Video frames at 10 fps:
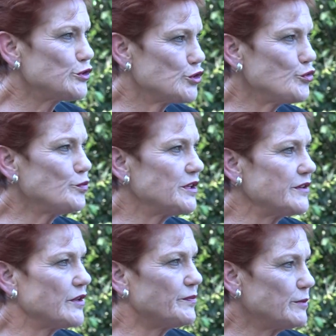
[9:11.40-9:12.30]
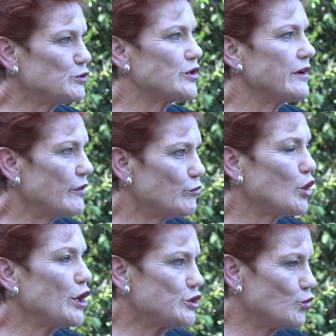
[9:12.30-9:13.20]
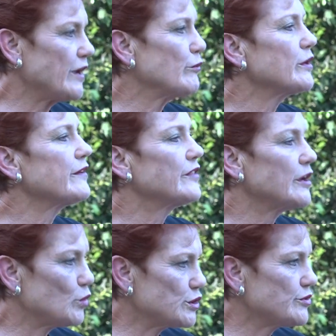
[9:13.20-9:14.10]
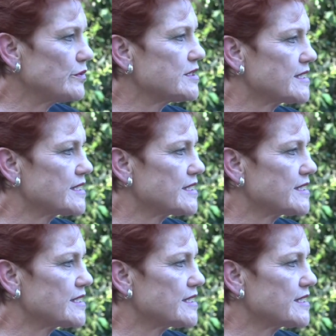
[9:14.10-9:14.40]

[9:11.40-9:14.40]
do you believe that people should have a right to wear whatever they want to in this